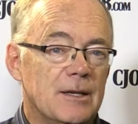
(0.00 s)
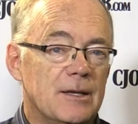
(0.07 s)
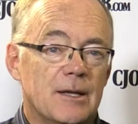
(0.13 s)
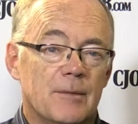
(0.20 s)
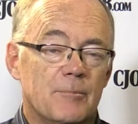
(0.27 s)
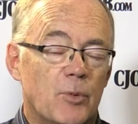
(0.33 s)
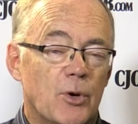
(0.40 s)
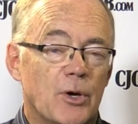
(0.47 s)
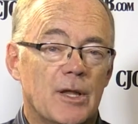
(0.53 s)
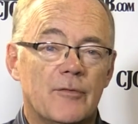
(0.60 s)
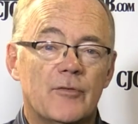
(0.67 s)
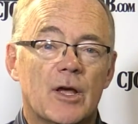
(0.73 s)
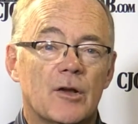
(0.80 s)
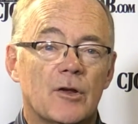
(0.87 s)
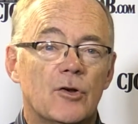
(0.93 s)
And boy, they've
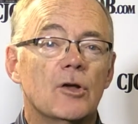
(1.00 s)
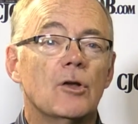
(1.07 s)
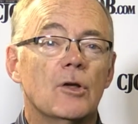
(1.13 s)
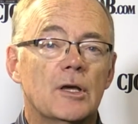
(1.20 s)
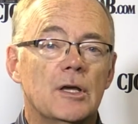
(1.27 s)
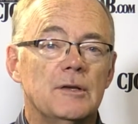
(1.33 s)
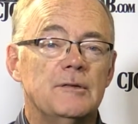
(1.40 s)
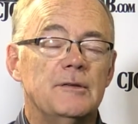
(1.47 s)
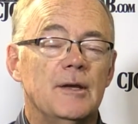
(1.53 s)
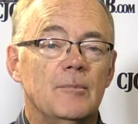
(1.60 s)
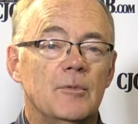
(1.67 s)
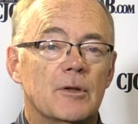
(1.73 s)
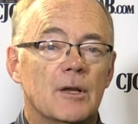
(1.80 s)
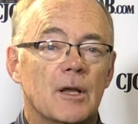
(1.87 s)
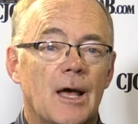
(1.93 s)
got a good-looking team
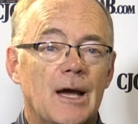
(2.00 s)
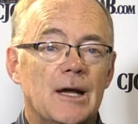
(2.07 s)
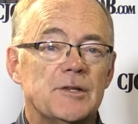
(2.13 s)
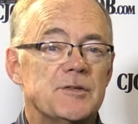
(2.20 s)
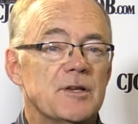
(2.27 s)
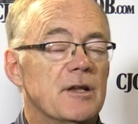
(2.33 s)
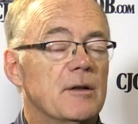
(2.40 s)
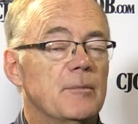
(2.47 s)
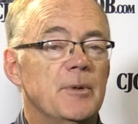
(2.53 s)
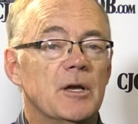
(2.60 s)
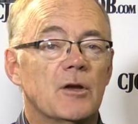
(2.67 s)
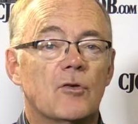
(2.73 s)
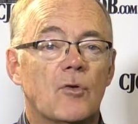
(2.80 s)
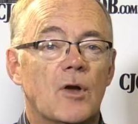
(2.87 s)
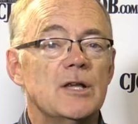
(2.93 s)
to the Lions, and it'll be
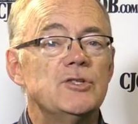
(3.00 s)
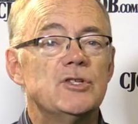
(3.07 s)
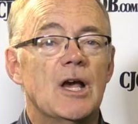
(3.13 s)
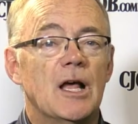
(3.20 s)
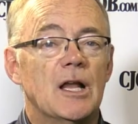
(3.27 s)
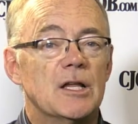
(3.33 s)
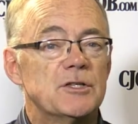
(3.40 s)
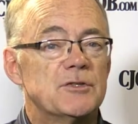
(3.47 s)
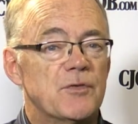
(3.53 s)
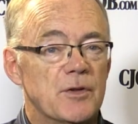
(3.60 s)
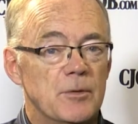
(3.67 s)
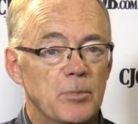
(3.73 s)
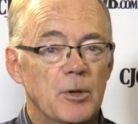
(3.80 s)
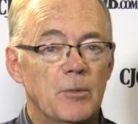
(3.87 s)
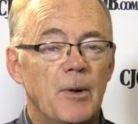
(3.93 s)
a great challenge for
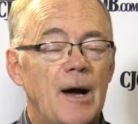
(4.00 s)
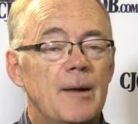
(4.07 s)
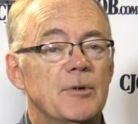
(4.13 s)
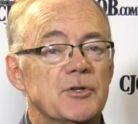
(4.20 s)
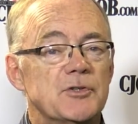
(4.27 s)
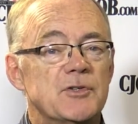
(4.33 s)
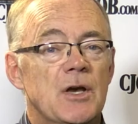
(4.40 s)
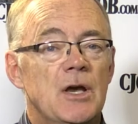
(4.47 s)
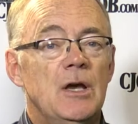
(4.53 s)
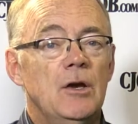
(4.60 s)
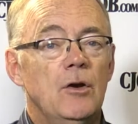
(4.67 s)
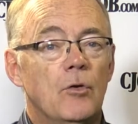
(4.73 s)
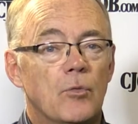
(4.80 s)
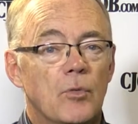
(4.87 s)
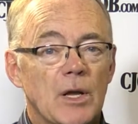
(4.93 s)
the Blue Bombers,
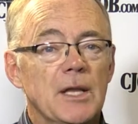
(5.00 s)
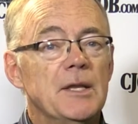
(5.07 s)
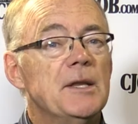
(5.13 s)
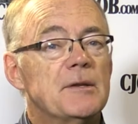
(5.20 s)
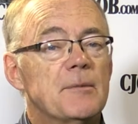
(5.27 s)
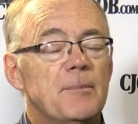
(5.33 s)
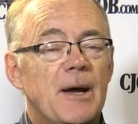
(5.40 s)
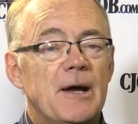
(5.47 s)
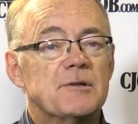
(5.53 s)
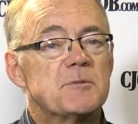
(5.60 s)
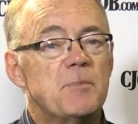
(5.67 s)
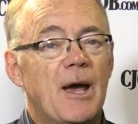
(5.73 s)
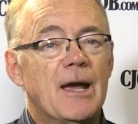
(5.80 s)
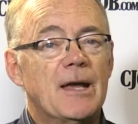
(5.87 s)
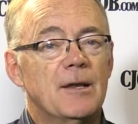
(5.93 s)
who really need to bounce
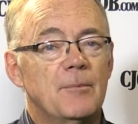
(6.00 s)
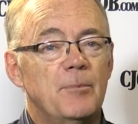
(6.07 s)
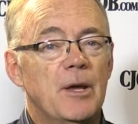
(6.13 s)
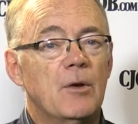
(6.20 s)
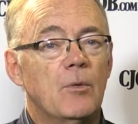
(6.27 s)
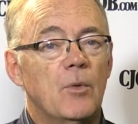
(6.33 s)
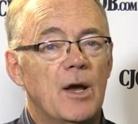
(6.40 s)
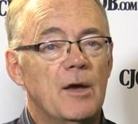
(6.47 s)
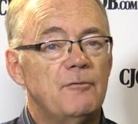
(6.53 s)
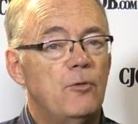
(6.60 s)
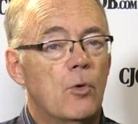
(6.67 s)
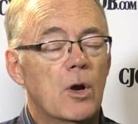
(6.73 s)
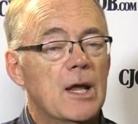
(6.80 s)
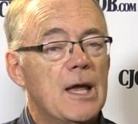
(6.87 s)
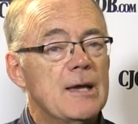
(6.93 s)
back in a big way.
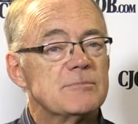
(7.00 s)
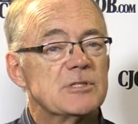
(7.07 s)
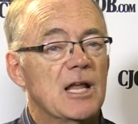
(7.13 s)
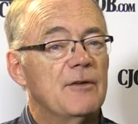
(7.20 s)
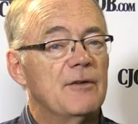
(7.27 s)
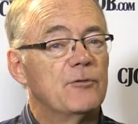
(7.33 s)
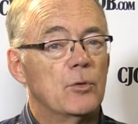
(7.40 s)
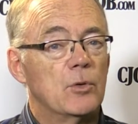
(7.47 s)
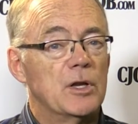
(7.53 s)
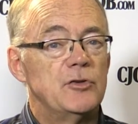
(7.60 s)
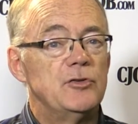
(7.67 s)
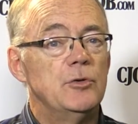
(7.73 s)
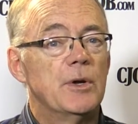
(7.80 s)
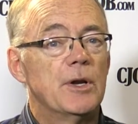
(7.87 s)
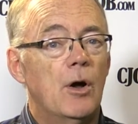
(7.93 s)
Four games left, only
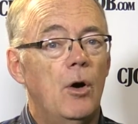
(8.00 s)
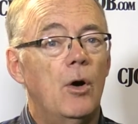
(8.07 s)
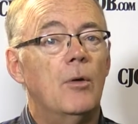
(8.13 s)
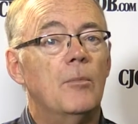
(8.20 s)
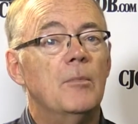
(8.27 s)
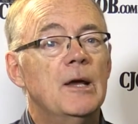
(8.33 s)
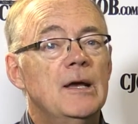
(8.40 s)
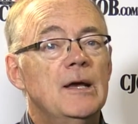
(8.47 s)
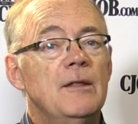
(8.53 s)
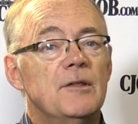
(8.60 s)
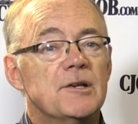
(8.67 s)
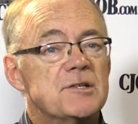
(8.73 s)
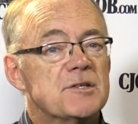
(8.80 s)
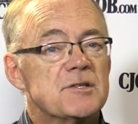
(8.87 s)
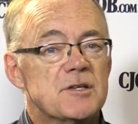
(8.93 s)
two at home.
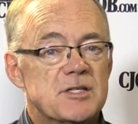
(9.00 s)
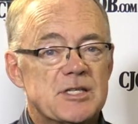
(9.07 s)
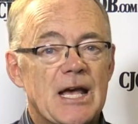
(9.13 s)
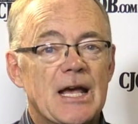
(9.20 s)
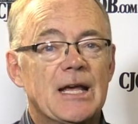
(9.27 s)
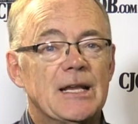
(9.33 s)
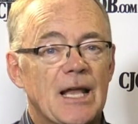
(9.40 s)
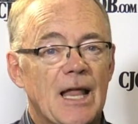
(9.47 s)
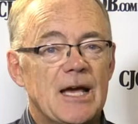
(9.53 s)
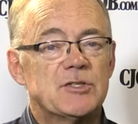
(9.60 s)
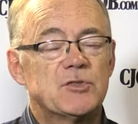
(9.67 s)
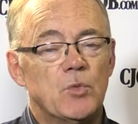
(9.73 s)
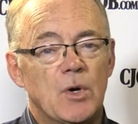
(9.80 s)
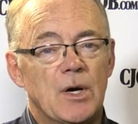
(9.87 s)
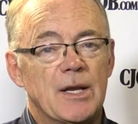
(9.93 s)
This is the second
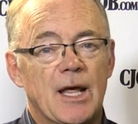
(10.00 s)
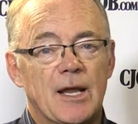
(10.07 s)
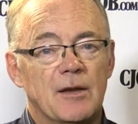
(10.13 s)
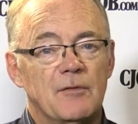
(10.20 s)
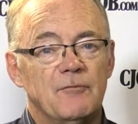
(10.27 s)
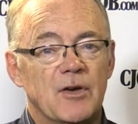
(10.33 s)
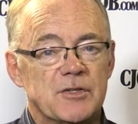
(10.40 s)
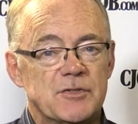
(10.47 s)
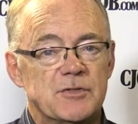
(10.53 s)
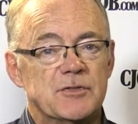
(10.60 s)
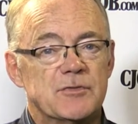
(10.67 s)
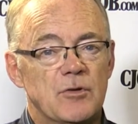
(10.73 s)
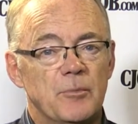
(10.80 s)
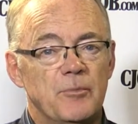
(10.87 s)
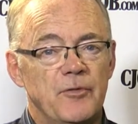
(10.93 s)
last one at Investors
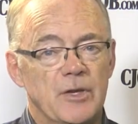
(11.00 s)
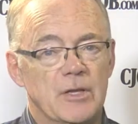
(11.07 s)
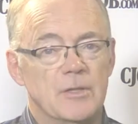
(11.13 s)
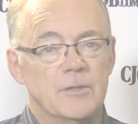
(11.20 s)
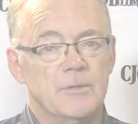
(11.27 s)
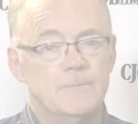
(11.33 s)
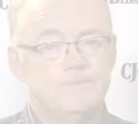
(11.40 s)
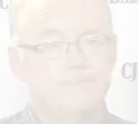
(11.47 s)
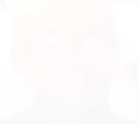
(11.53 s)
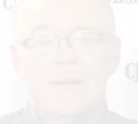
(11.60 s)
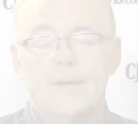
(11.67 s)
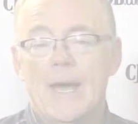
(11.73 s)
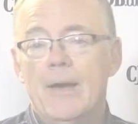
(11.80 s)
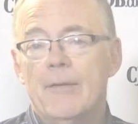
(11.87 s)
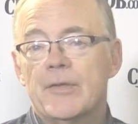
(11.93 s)
Group Field.
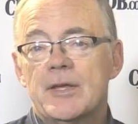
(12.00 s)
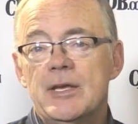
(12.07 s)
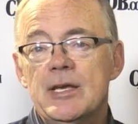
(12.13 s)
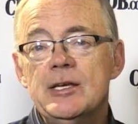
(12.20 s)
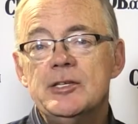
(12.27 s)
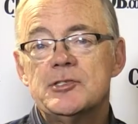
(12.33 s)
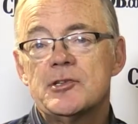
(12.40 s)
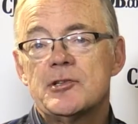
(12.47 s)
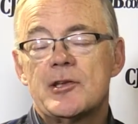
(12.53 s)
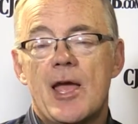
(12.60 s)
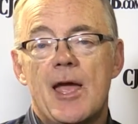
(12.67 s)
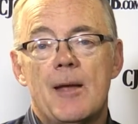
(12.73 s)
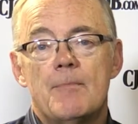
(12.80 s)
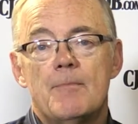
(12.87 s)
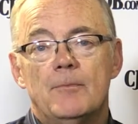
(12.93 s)
And now the keys to the
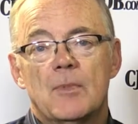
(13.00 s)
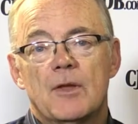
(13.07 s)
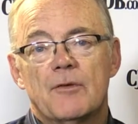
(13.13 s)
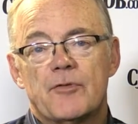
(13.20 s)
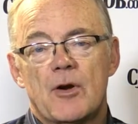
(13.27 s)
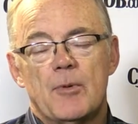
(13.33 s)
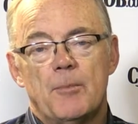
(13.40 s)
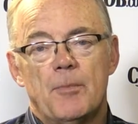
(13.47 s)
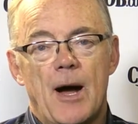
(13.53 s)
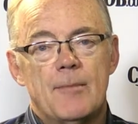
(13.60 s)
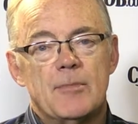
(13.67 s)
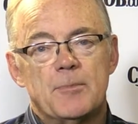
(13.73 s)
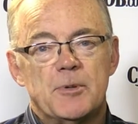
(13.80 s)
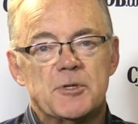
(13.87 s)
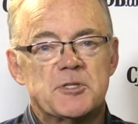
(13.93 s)
game from a
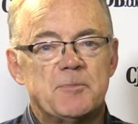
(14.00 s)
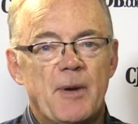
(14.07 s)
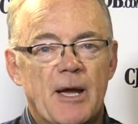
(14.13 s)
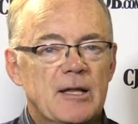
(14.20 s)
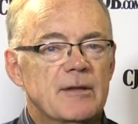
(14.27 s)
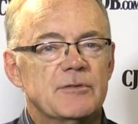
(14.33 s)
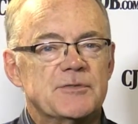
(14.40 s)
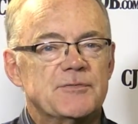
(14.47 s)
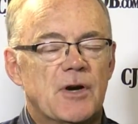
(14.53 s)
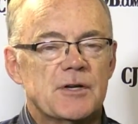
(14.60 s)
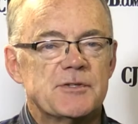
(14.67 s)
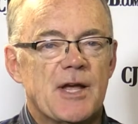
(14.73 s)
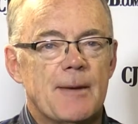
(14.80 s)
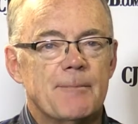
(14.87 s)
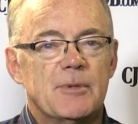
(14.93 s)
Bomber perspective, as far
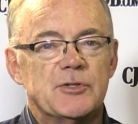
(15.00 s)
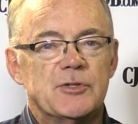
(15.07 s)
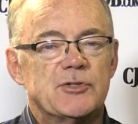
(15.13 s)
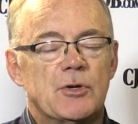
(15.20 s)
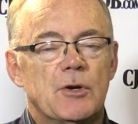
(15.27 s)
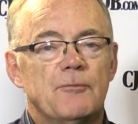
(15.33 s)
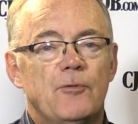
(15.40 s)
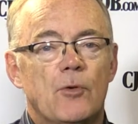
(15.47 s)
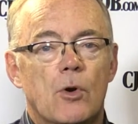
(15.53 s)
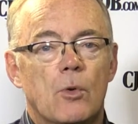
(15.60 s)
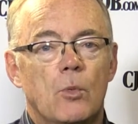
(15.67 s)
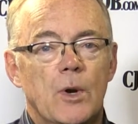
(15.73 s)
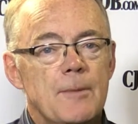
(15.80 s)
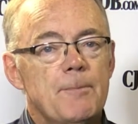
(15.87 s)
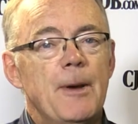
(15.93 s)
as I'm concerned, for
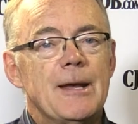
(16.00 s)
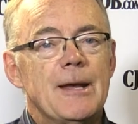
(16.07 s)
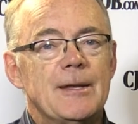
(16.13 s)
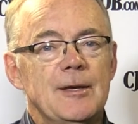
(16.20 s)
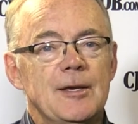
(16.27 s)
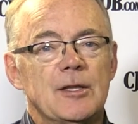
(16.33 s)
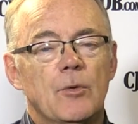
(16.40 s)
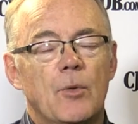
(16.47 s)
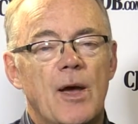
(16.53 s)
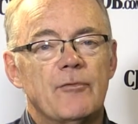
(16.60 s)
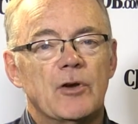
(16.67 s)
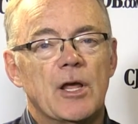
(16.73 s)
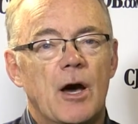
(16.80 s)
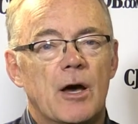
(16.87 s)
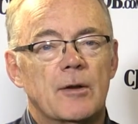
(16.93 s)
Winnipeg Key in the
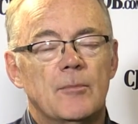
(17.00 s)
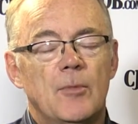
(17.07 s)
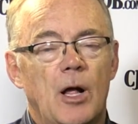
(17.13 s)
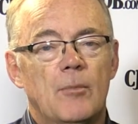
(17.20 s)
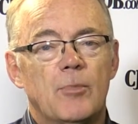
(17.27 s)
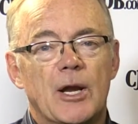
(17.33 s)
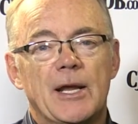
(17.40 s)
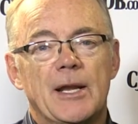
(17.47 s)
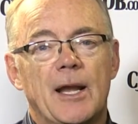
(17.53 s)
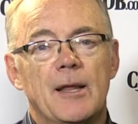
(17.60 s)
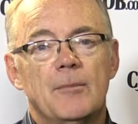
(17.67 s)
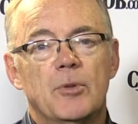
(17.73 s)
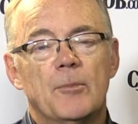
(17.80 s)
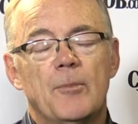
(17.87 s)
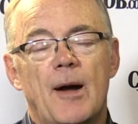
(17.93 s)
Waverly Auto Mall. Bring in
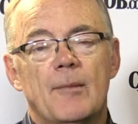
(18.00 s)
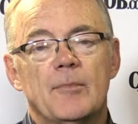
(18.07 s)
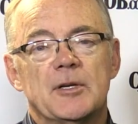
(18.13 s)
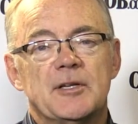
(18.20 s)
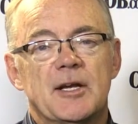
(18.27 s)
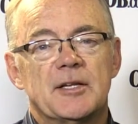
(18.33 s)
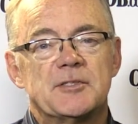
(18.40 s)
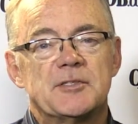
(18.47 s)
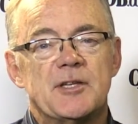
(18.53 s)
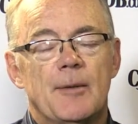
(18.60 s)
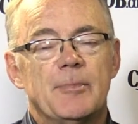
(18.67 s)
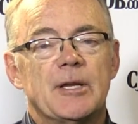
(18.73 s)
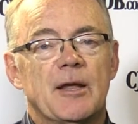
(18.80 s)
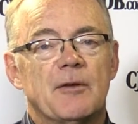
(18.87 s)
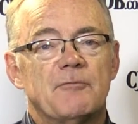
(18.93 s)
any Blue Bomber ticket
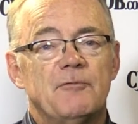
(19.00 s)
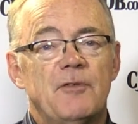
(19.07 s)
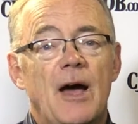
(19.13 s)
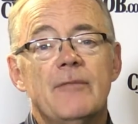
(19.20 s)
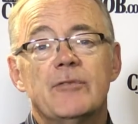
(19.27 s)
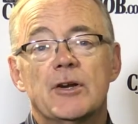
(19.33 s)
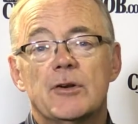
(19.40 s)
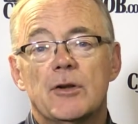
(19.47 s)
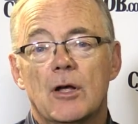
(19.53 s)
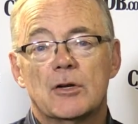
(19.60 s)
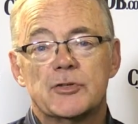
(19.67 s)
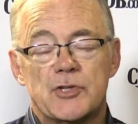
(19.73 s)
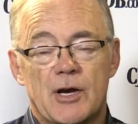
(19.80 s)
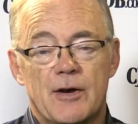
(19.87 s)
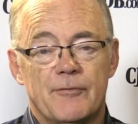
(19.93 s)
stub and get
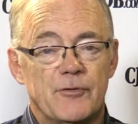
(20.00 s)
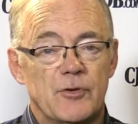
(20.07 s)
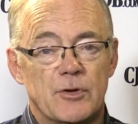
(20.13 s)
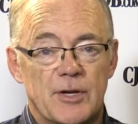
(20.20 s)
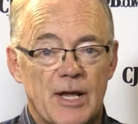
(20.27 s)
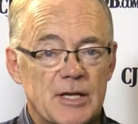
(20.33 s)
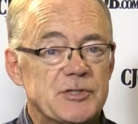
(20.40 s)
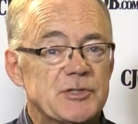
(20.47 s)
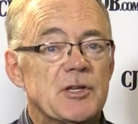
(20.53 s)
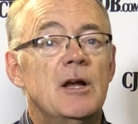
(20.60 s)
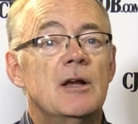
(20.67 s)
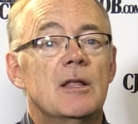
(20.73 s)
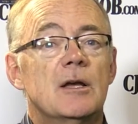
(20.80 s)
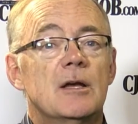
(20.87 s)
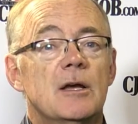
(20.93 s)
$500 off your next
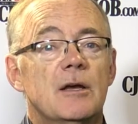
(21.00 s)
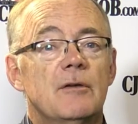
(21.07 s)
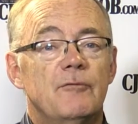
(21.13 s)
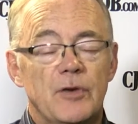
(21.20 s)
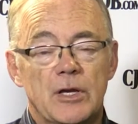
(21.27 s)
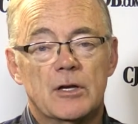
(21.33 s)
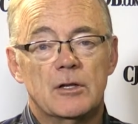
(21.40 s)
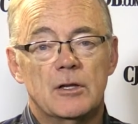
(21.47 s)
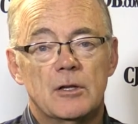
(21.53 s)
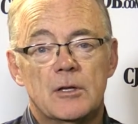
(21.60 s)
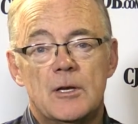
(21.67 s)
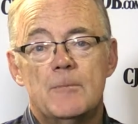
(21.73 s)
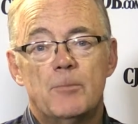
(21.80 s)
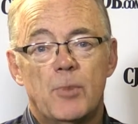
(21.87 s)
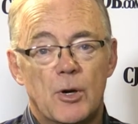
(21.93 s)
vehicle
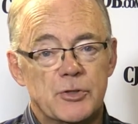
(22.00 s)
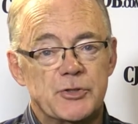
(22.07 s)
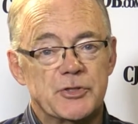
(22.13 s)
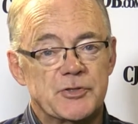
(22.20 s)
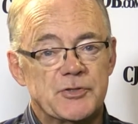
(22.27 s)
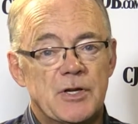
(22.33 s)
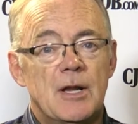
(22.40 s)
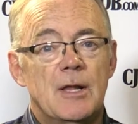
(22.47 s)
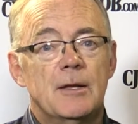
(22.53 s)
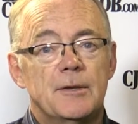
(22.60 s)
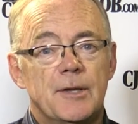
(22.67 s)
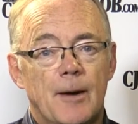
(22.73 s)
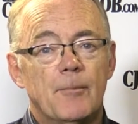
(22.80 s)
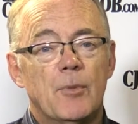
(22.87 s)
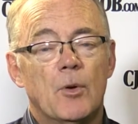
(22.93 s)
purchase.
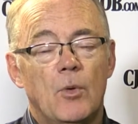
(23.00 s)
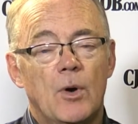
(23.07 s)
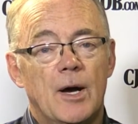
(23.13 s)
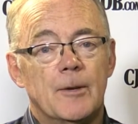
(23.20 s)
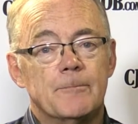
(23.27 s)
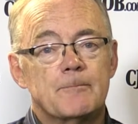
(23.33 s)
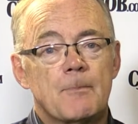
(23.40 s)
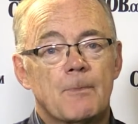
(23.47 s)
Number one,